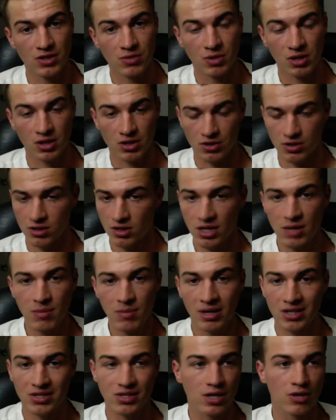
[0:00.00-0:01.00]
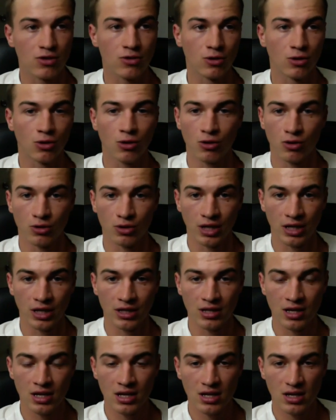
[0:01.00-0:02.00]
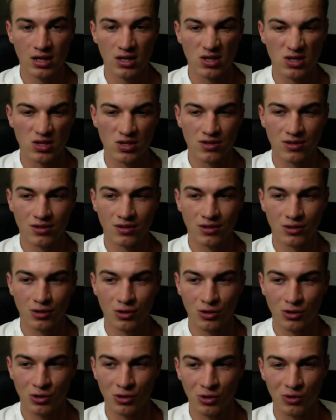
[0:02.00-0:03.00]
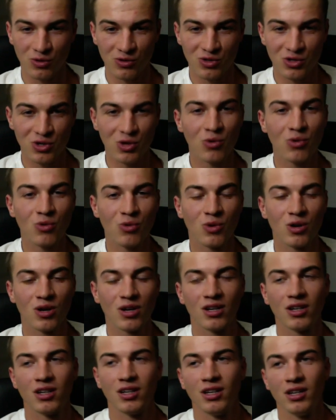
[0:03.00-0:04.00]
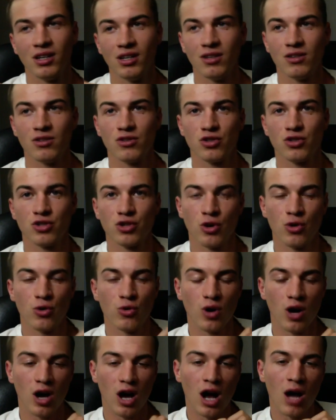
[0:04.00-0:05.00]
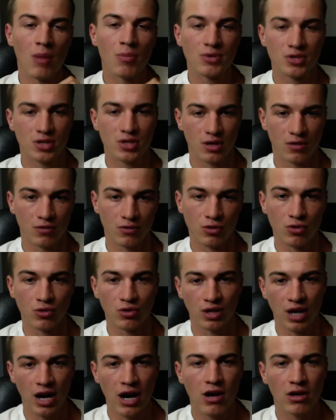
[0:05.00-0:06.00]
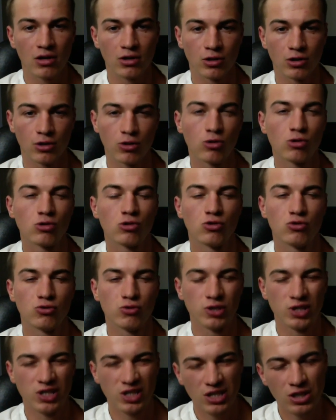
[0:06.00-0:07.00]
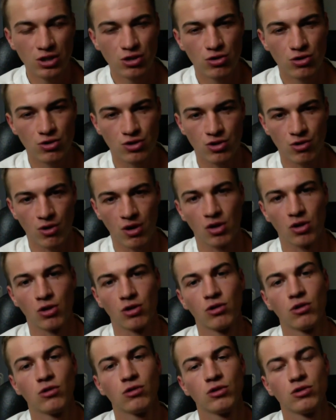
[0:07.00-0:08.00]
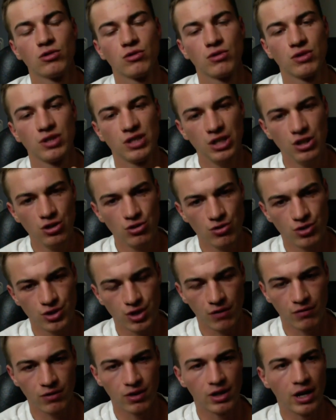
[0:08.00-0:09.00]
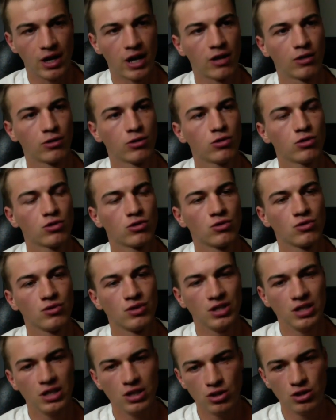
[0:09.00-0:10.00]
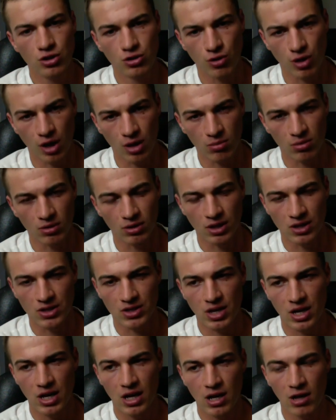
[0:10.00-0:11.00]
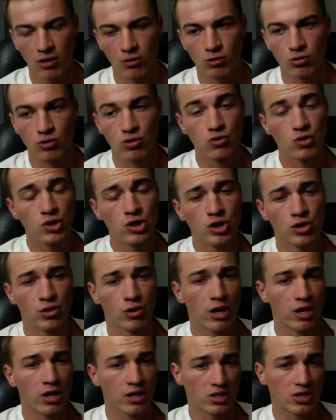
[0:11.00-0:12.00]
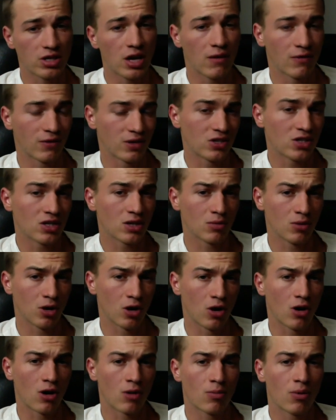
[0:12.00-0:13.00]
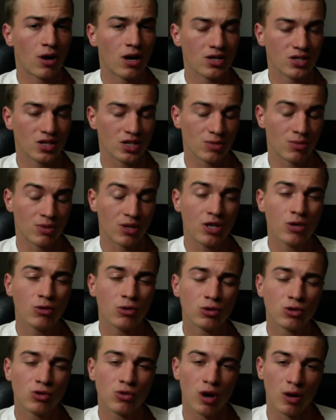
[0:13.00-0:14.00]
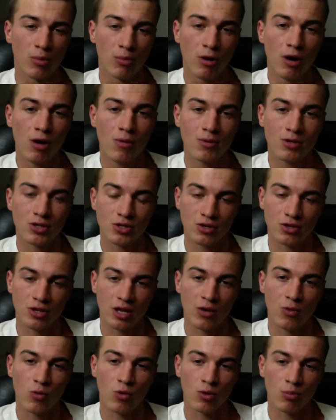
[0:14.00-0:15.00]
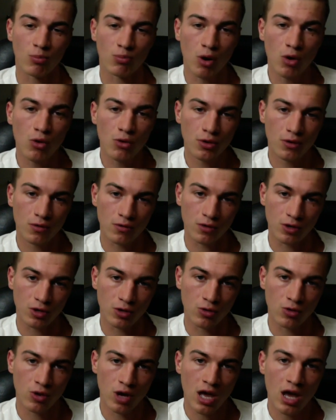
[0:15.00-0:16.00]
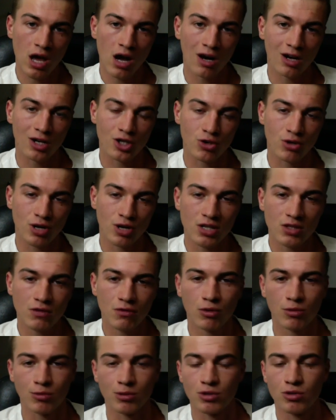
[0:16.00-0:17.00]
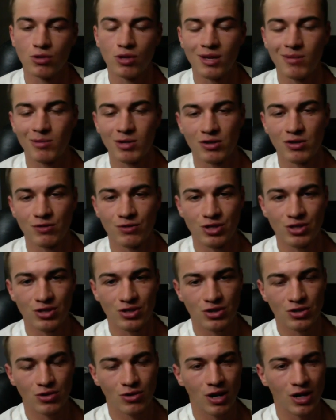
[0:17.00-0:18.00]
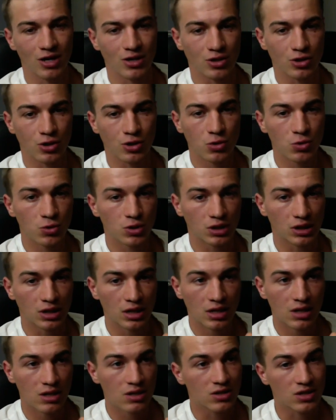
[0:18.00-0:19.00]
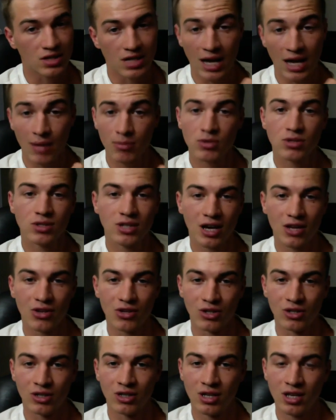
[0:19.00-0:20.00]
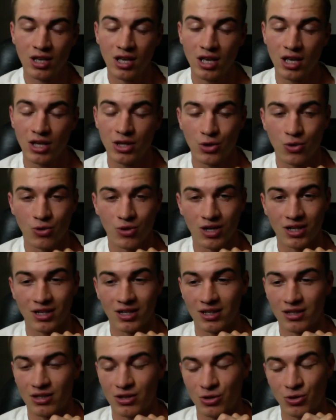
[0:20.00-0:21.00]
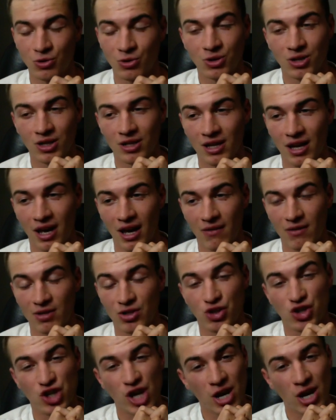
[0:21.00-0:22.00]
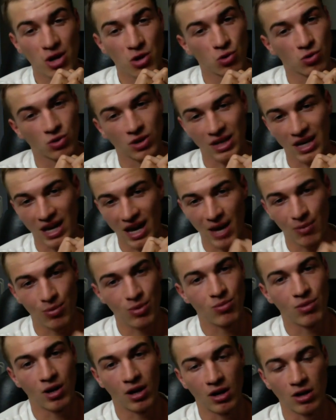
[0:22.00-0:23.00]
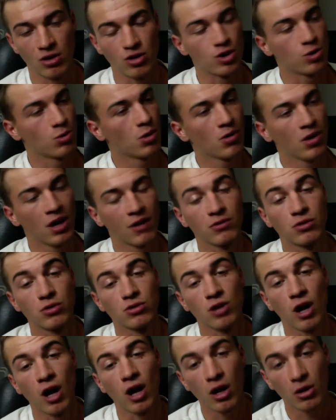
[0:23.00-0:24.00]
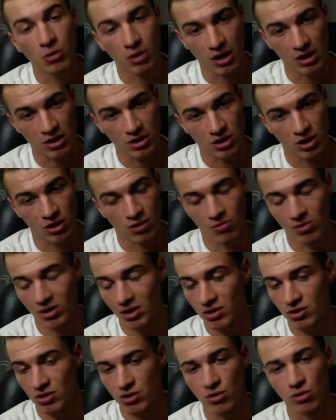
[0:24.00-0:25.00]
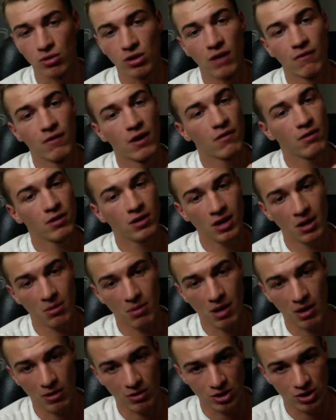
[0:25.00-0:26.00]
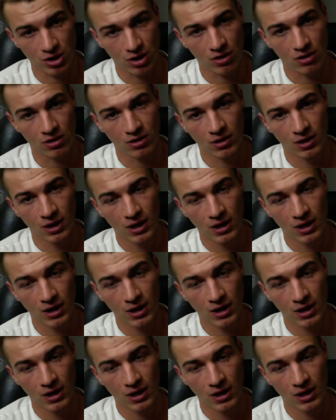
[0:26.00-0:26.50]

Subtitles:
Because he might send you a girl that is, you know, so opposite of you in character in order to teach you surrender, in order to teach you self-denial, in order to teach you humbleness, in order to teach you a lot of stuff, and it's going to be a hard process, but he will do it on purpose so that when both of you are transformed into the image of Jesus Christ, you will snap together and you're going to have a genuinely happy marriage. You won't have to tolerate each other because you love everything about each other.